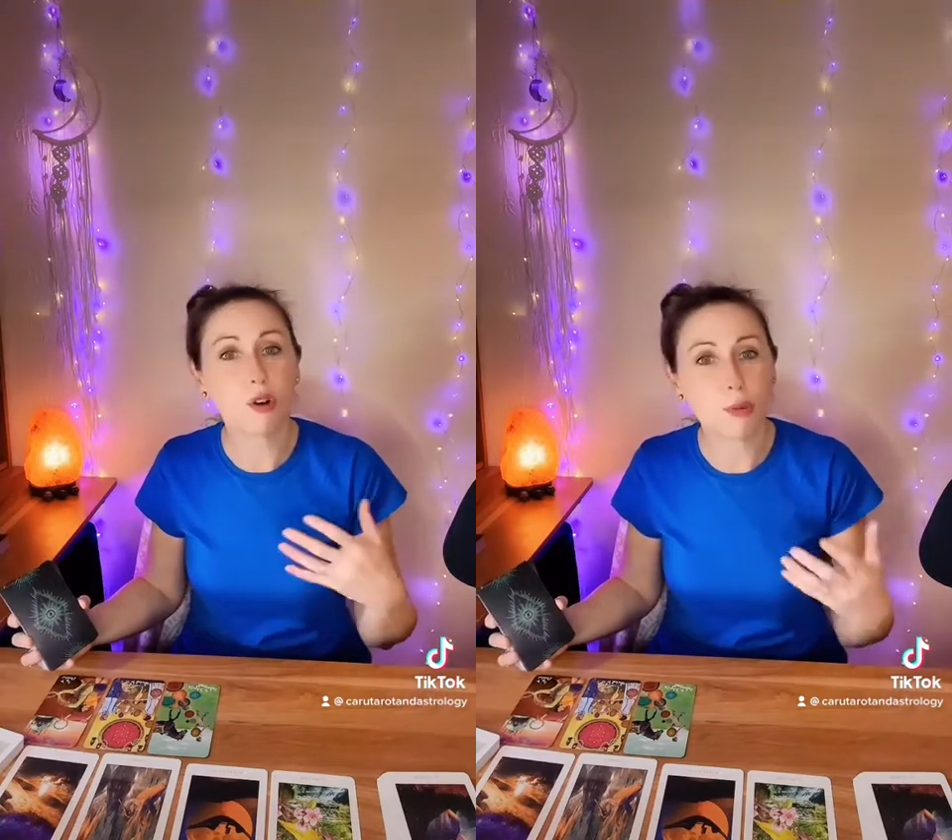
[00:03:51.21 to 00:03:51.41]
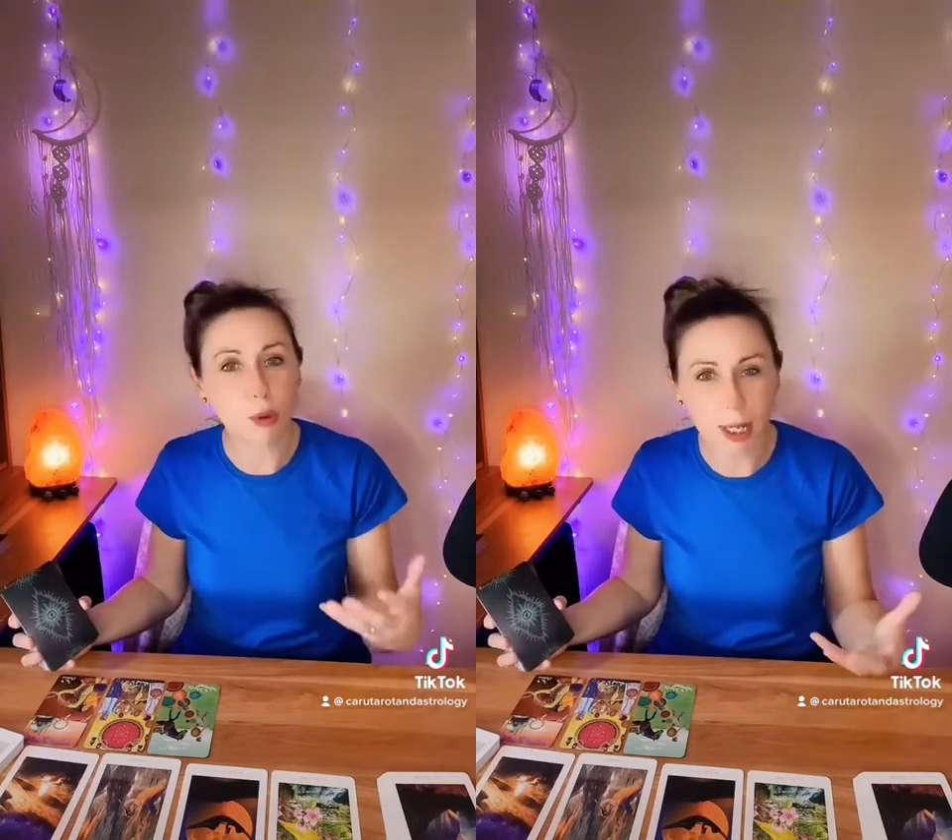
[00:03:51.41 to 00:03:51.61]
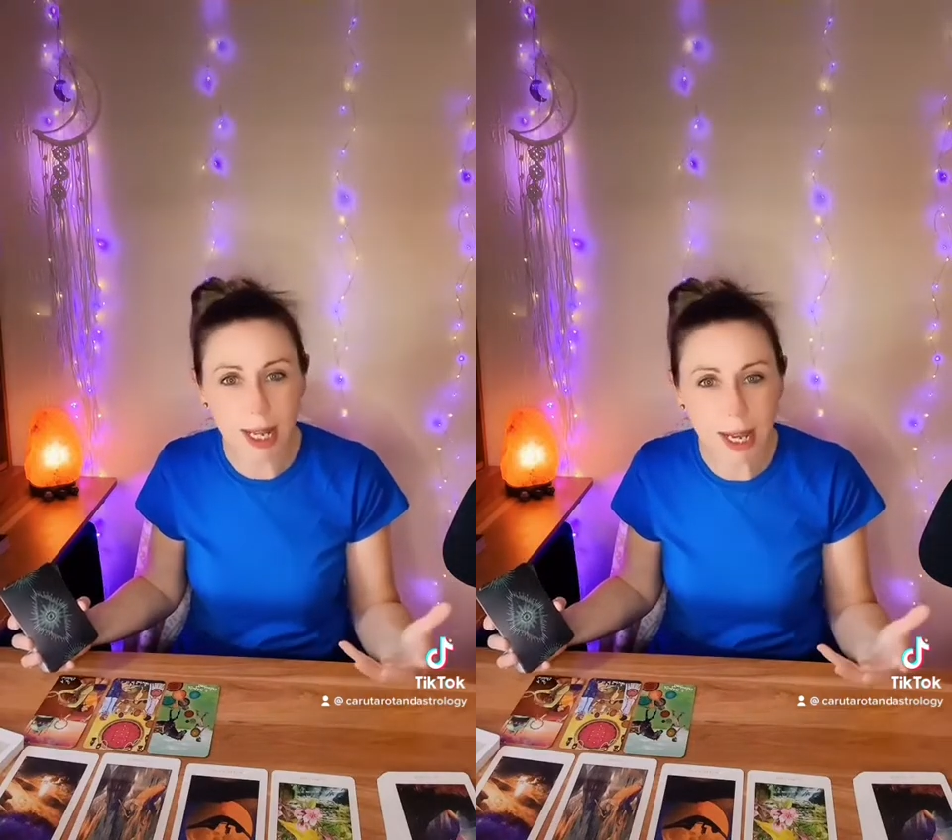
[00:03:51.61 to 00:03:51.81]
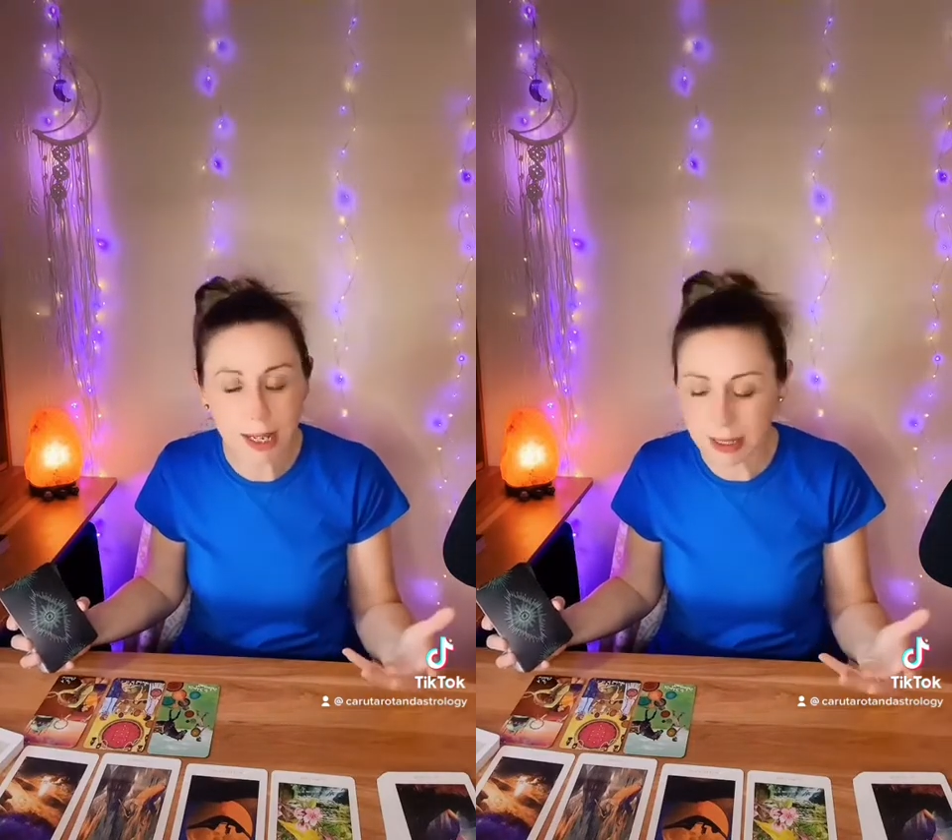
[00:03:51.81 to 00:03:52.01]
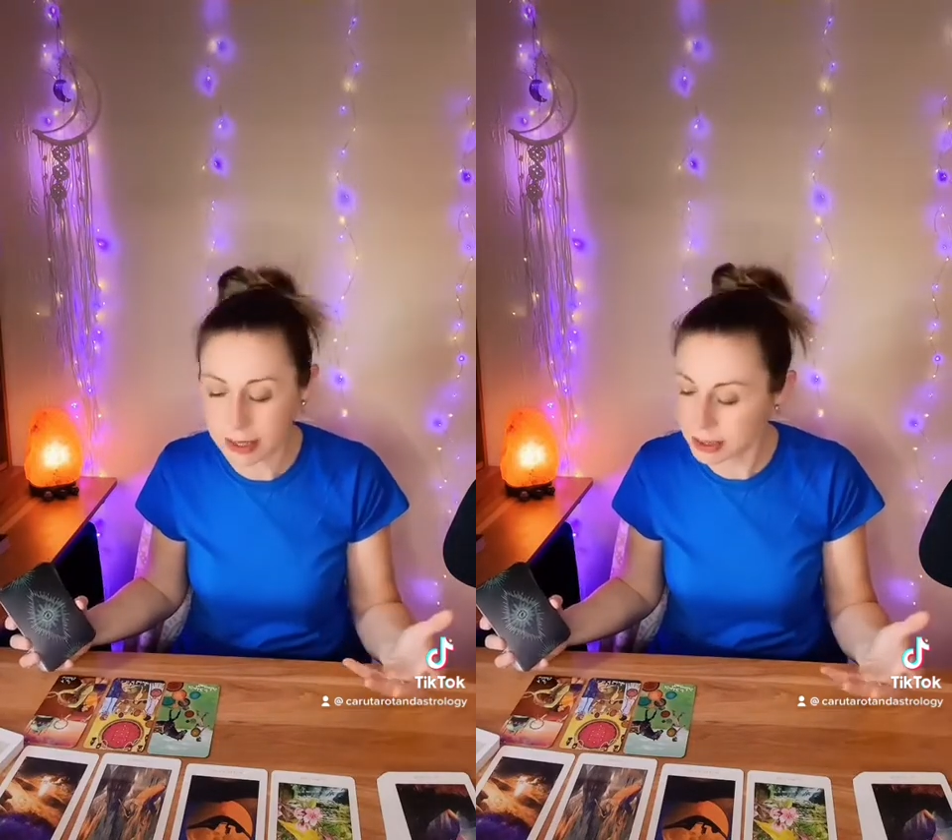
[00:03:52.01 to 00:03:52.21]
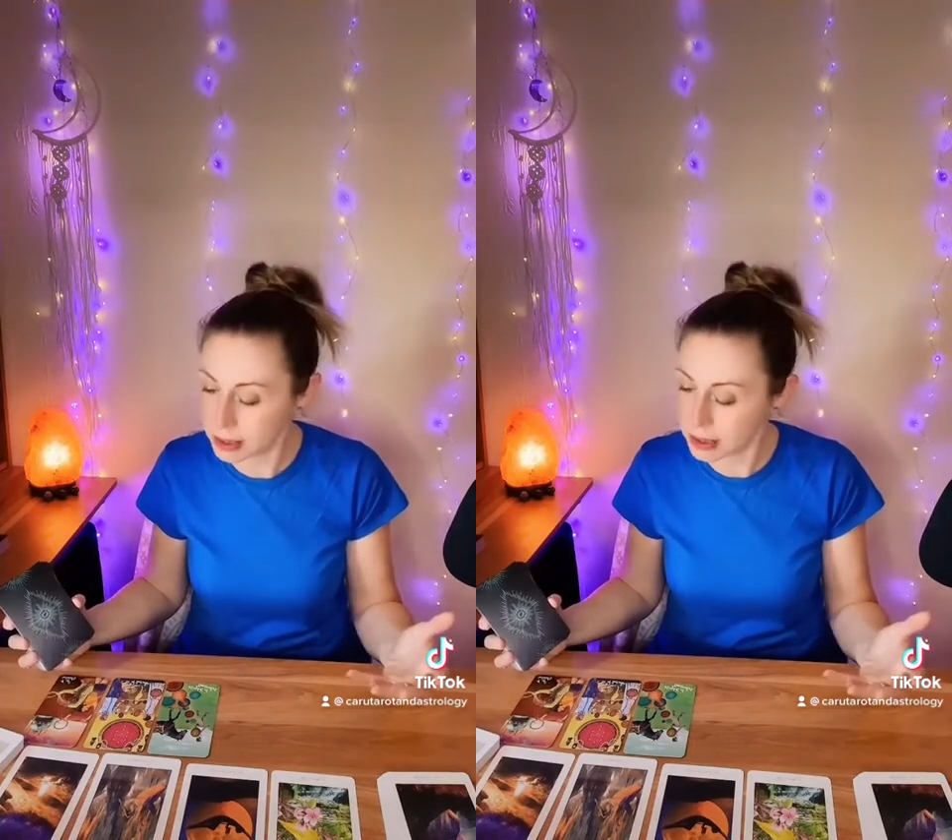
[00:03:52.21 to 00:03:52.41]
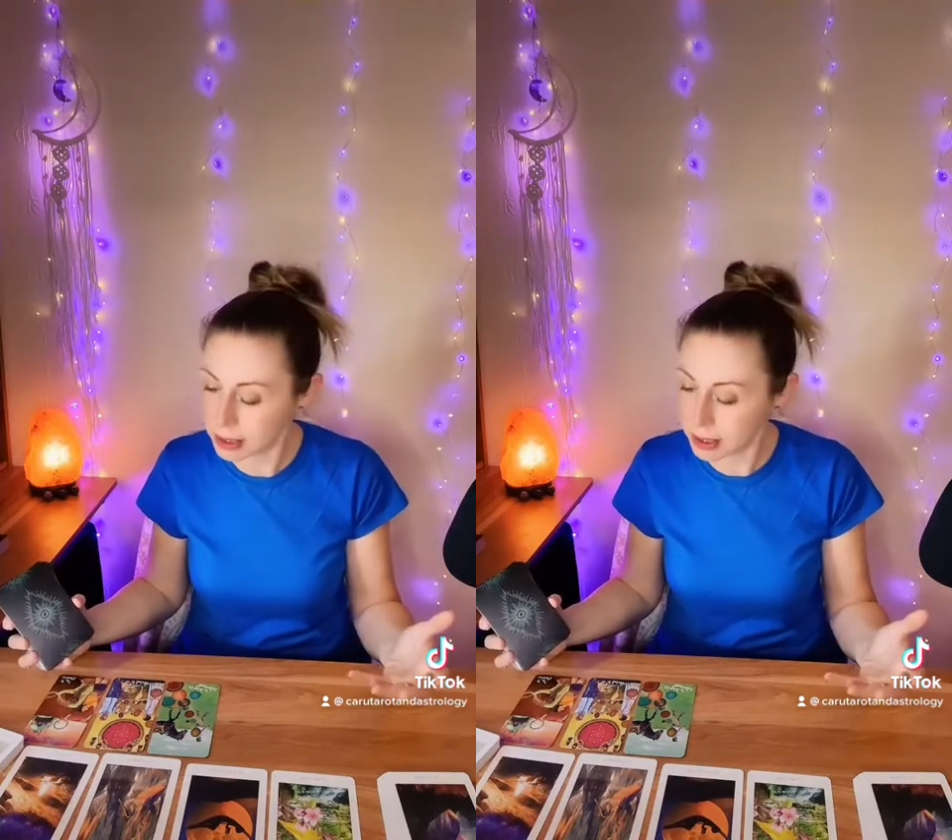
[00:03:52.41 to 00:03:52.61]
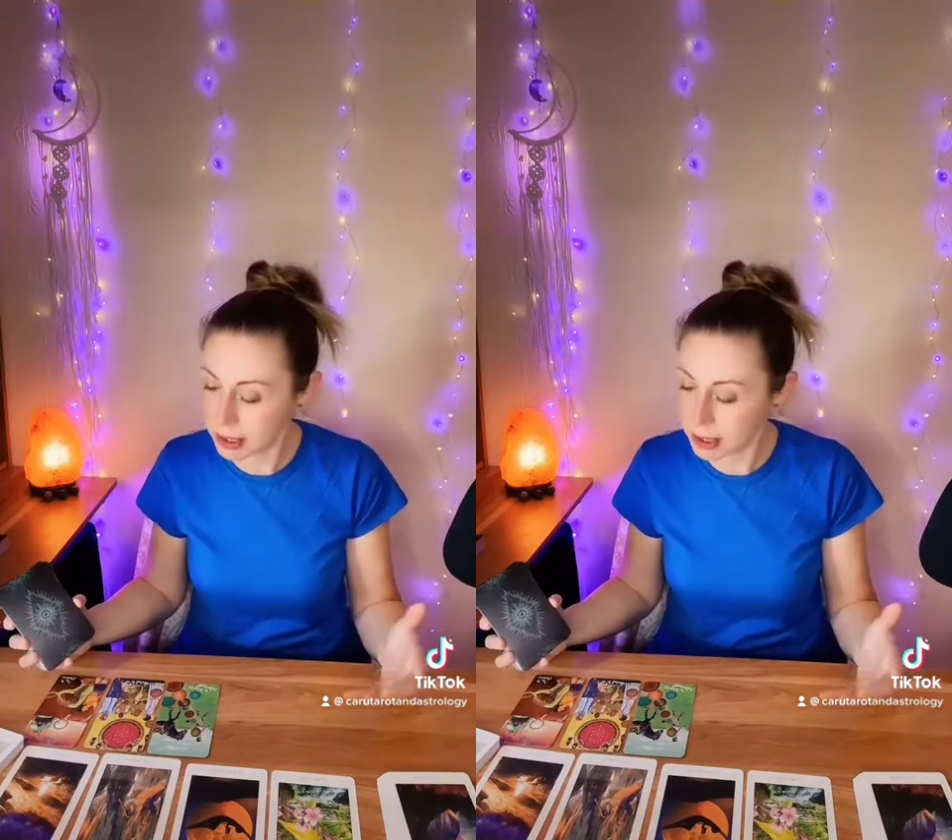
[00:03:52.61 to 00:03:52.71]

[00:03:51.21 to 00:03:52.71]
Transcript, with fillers: more relaxed,